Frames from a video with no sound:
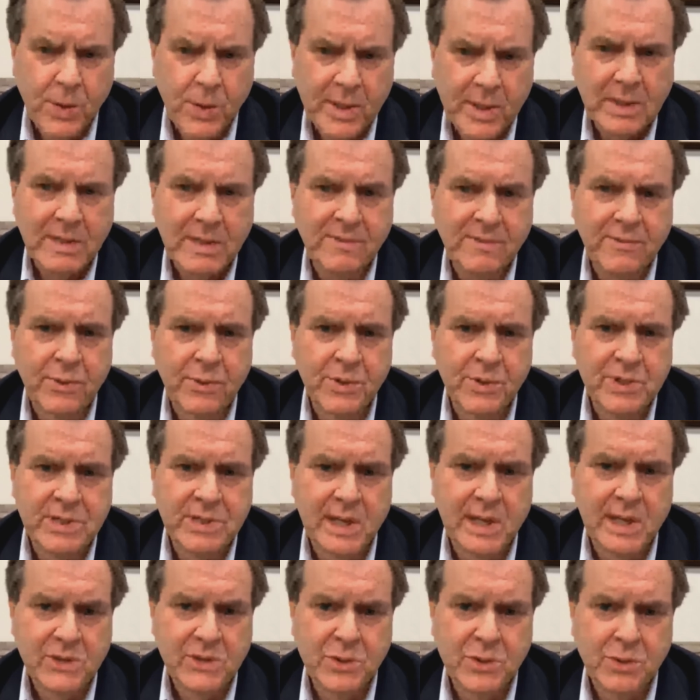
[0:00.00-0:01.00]
21st
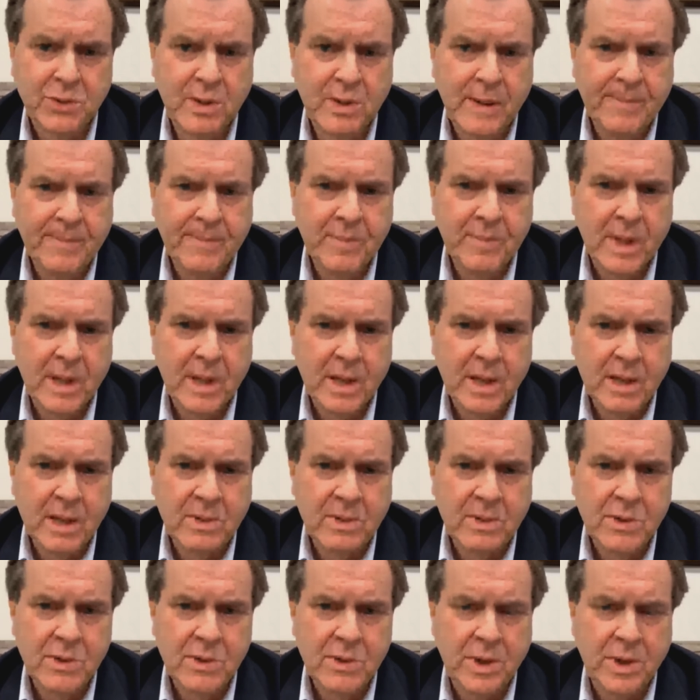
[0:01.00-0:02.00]
century
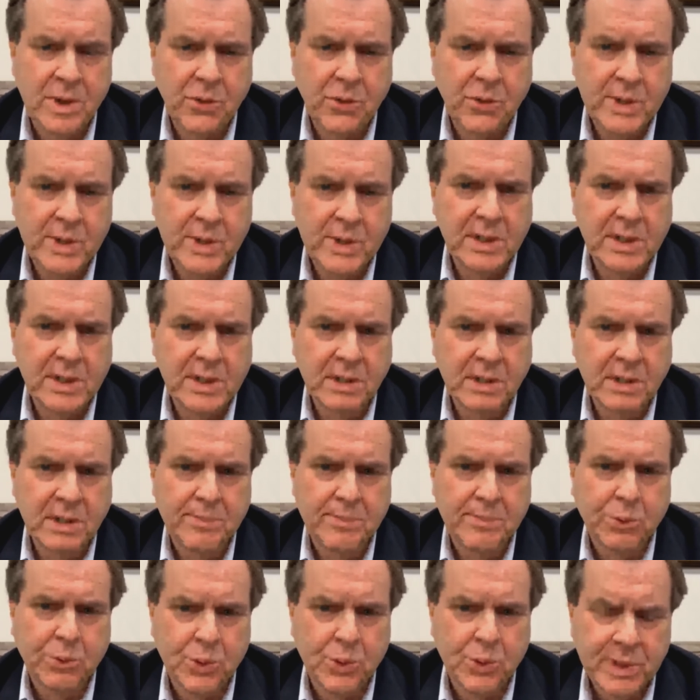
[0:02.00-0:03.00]
to
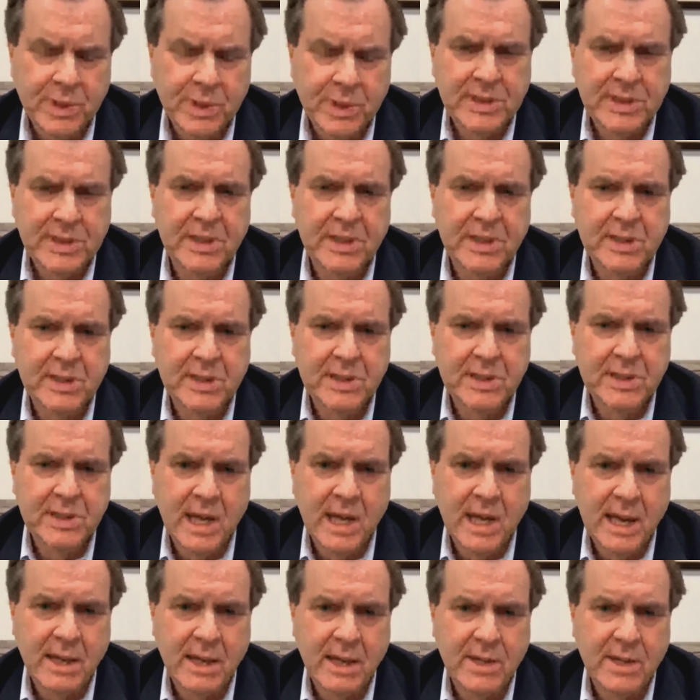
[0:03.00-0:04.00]
increasingly pluralistic
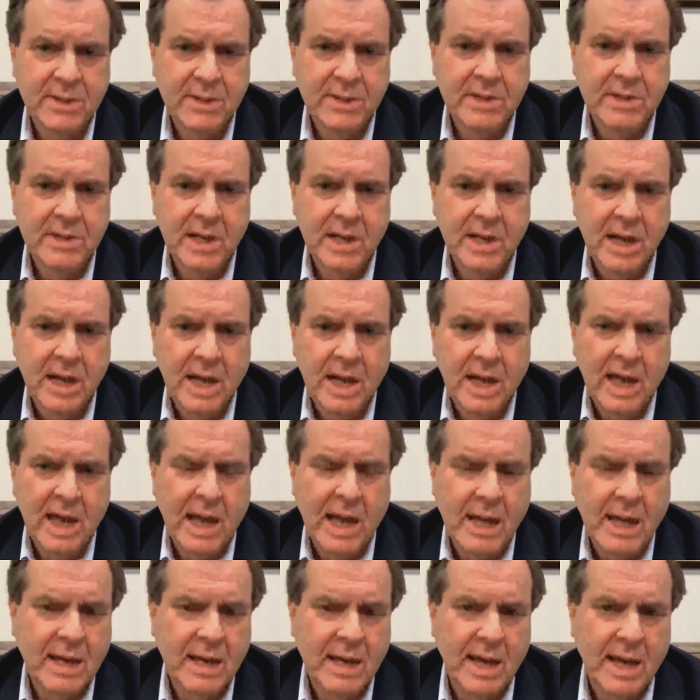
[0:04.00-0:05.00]
societies,
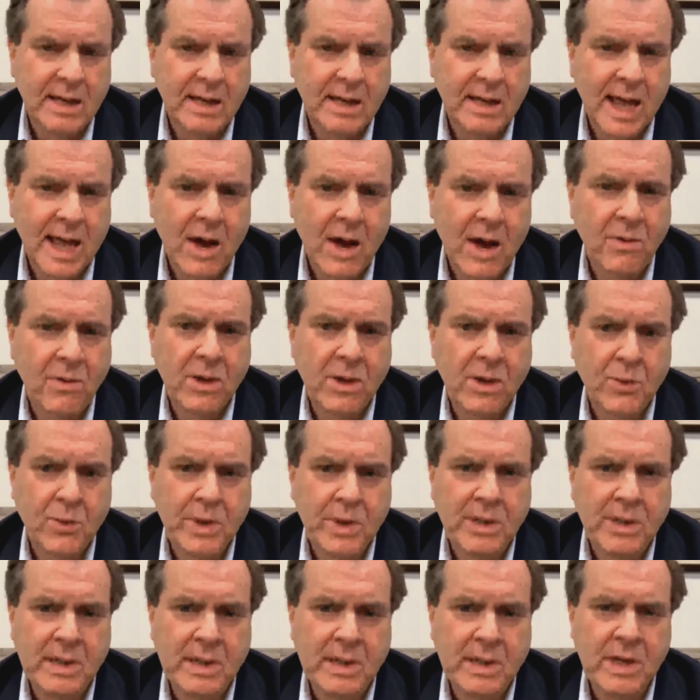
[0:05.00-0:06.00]
and how
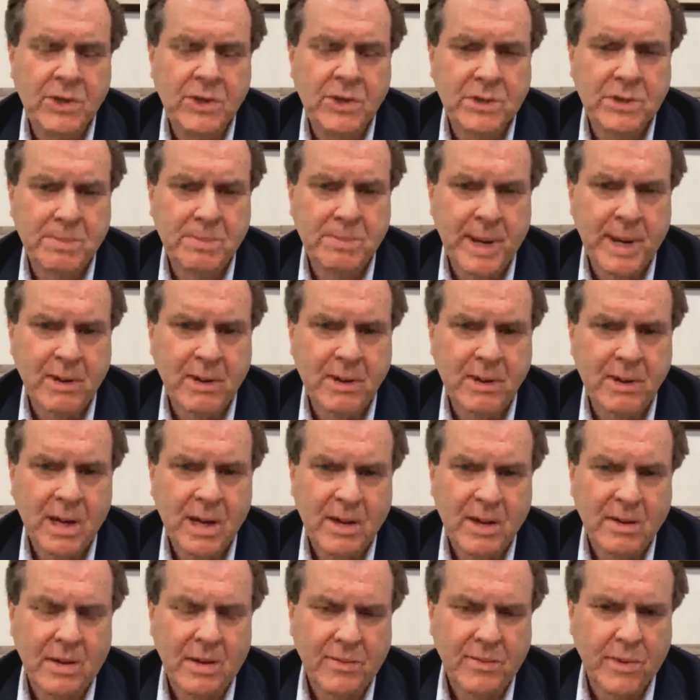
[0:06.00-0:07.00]
can we teach about
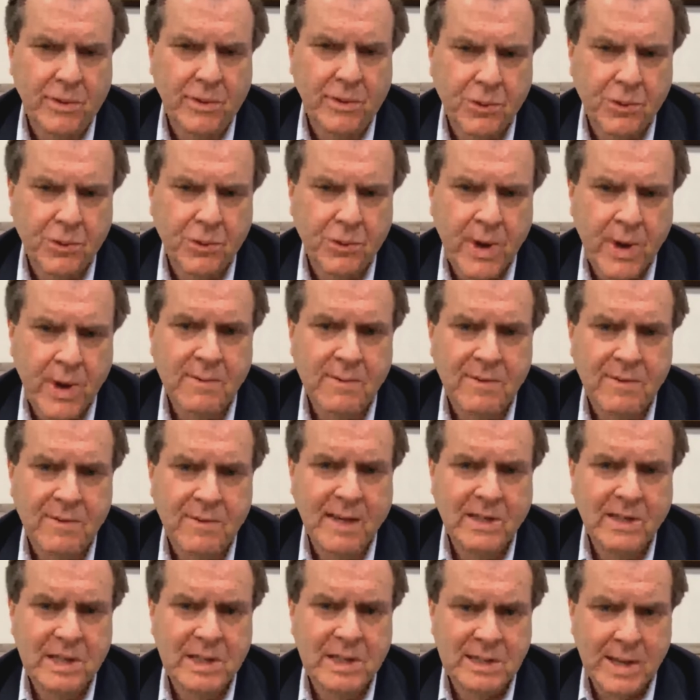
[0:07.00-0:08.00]
the threat of
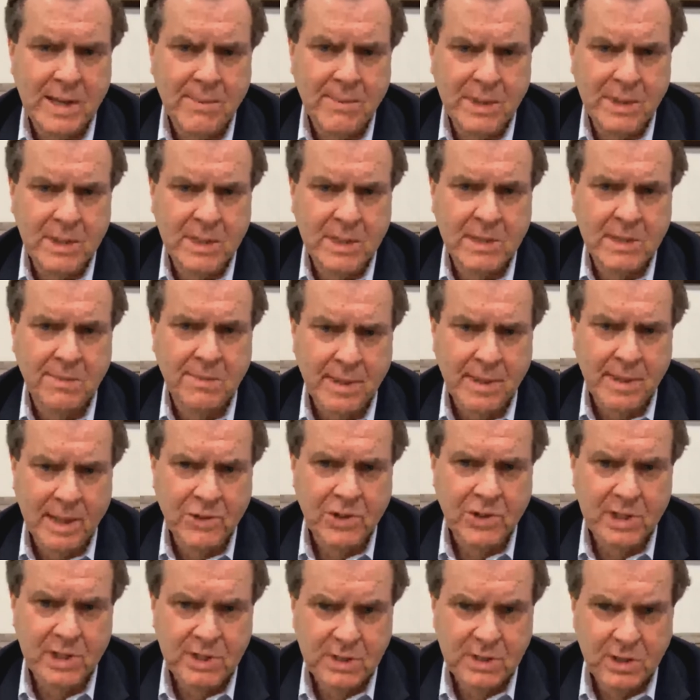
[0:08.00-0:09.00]
anti-Semitism,
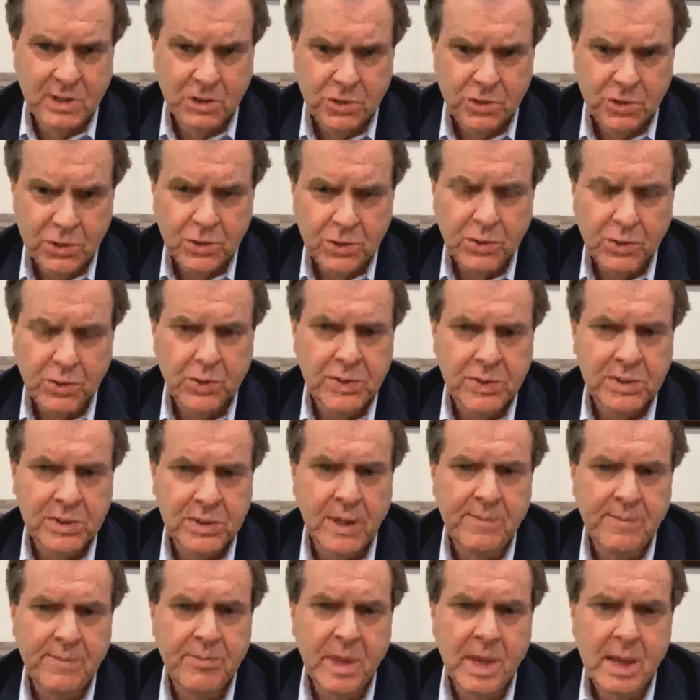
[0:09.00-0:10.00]
not just to
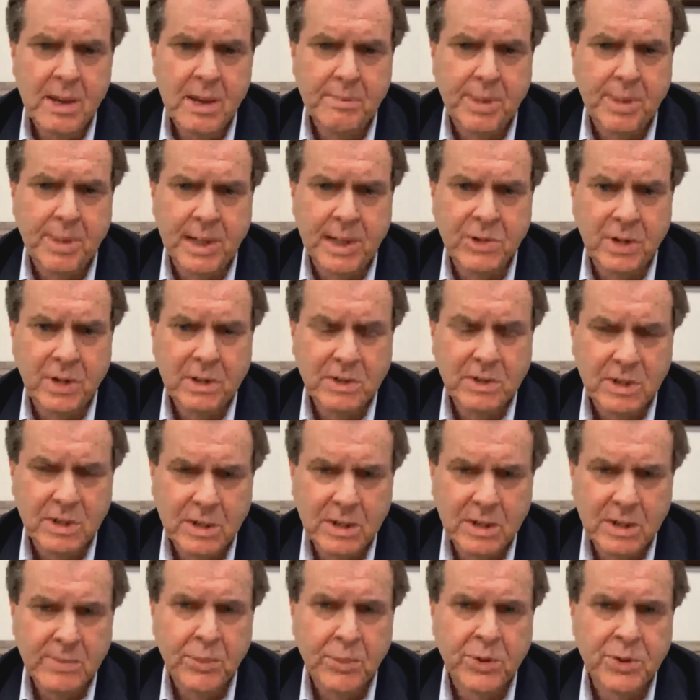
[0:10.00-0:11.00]
Jews, but to
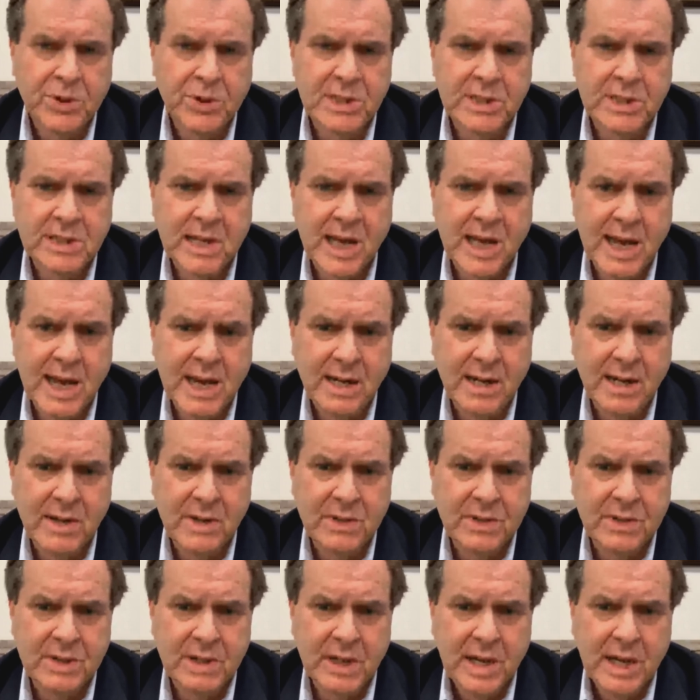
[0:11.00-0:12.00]
liberal
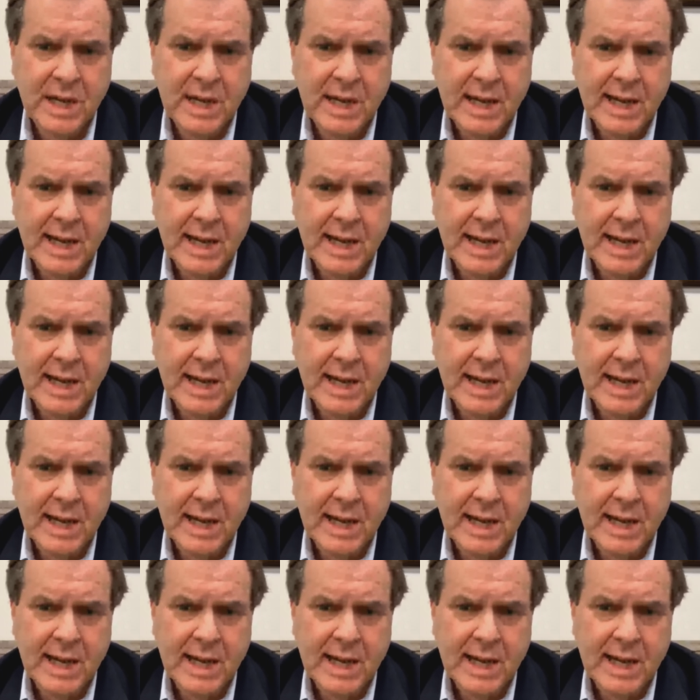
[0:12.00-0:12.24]
societies